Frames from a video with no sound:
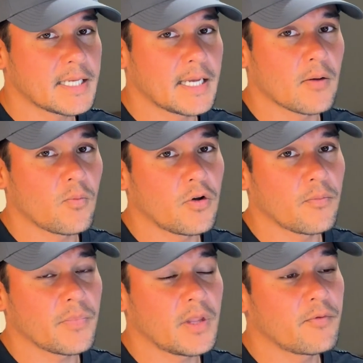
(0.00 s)
saying?
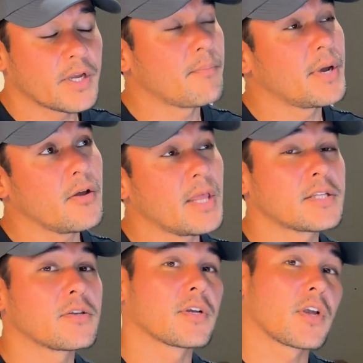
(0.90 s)
Well, if we compare that
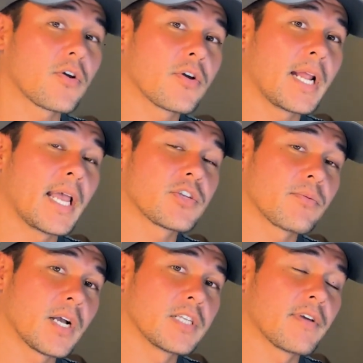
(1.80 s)
to the current
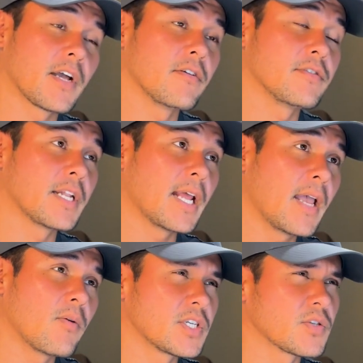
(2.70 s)
enterprise value
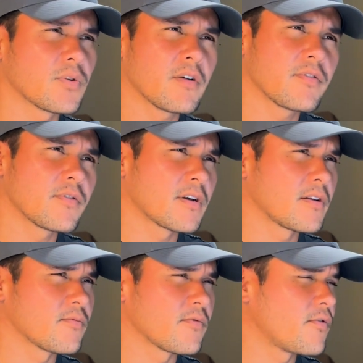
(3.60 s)
today, which is roughly
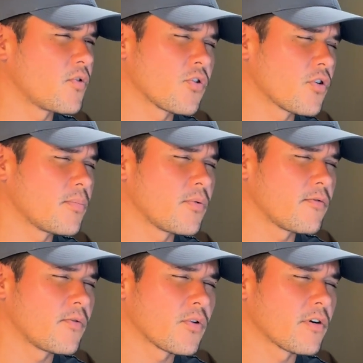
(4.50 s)
around four,
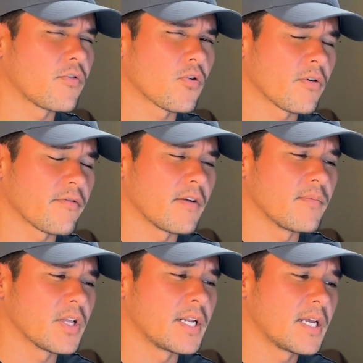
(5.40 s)
four to 4.5
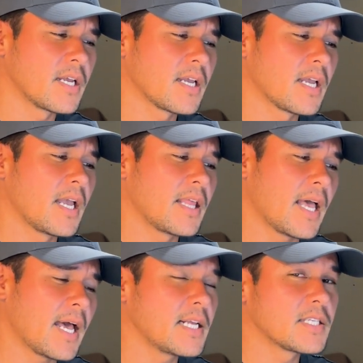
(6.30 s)
billion,
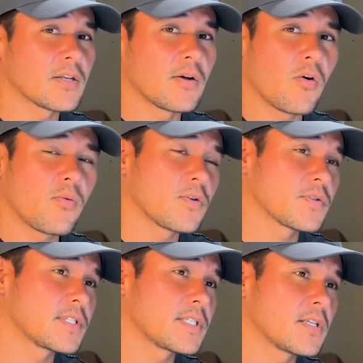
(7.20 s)
that is a
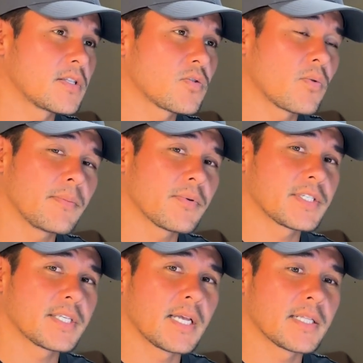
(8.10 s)
almost
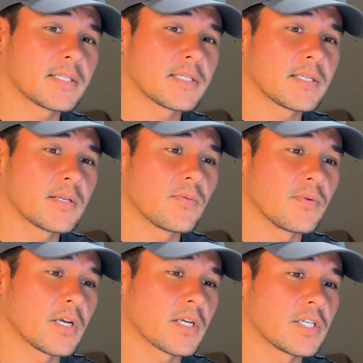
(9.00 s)
20%
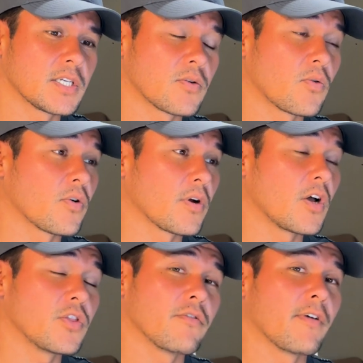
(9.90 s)
reduction or
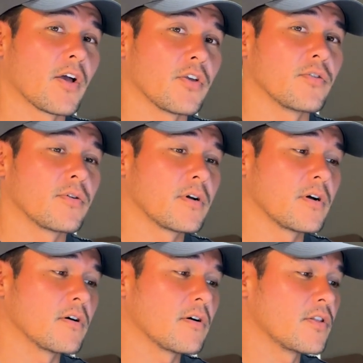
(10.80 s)
undervalue,
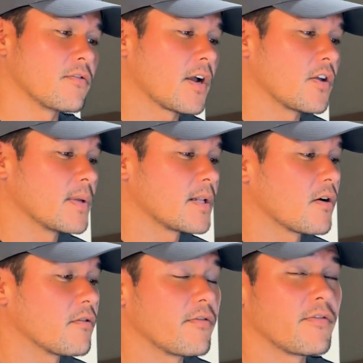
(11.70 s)
uh, undervaluation
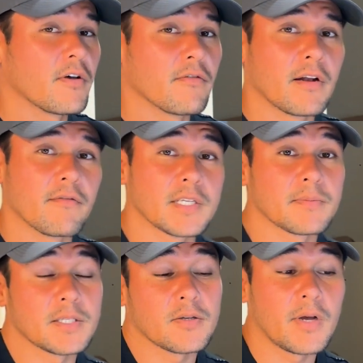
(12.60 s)
of, of that
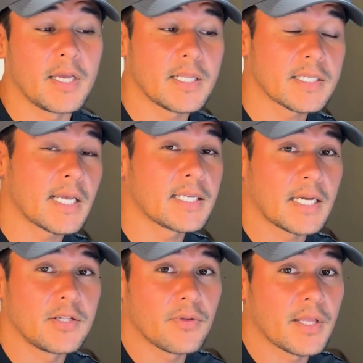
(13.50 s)
investment. So in this case,
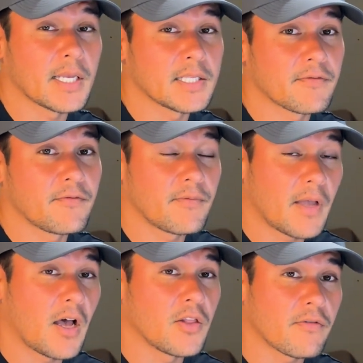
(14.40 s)
I do think it's
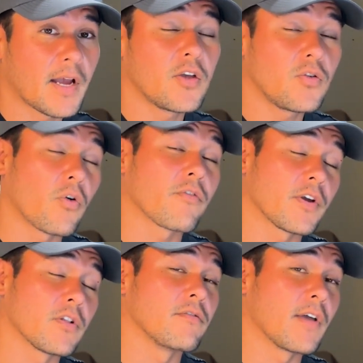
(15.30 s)
undervalued or
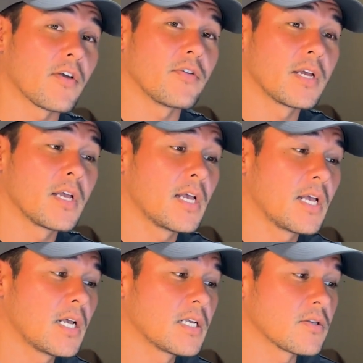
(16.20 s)
fairly valued.
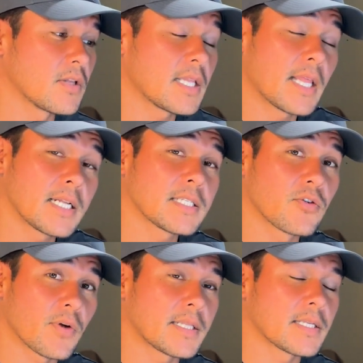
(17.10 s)
So that, that is
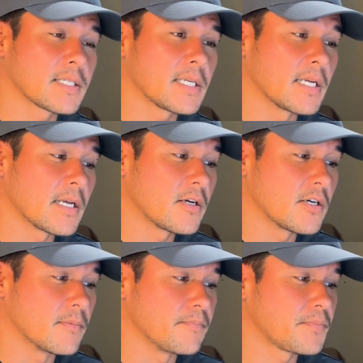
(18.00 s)
great to see.
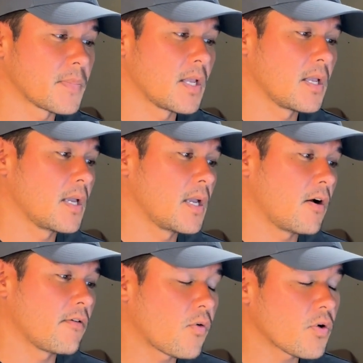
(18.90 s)
Um,
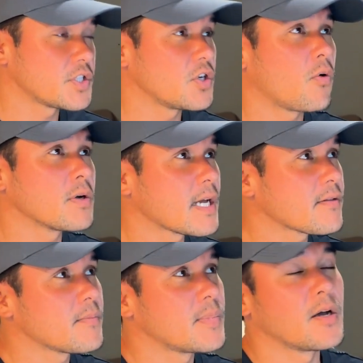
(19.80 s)
of course, you always have
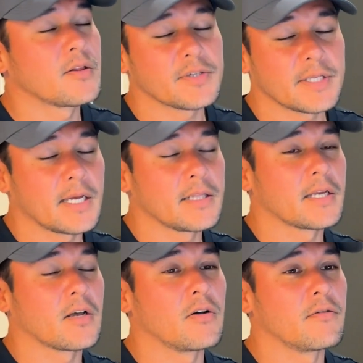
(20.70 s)
to be
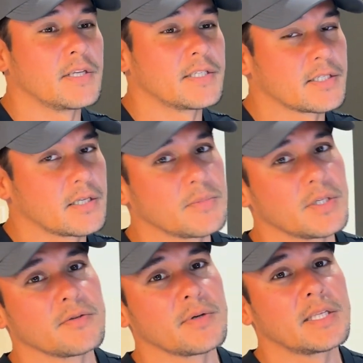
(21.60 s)
understanding of these
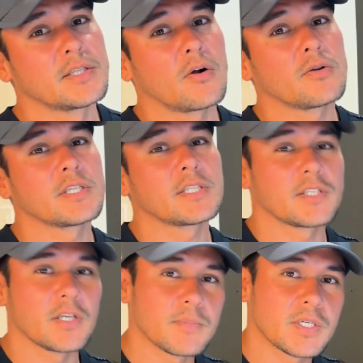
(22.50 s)
assumptions, right? These are all just
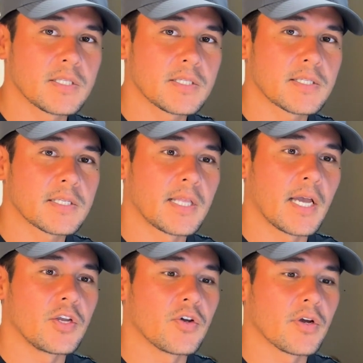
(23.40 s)
assumptions
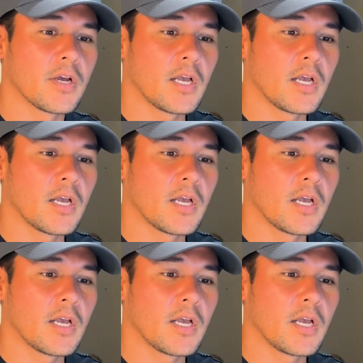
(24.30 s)
that you're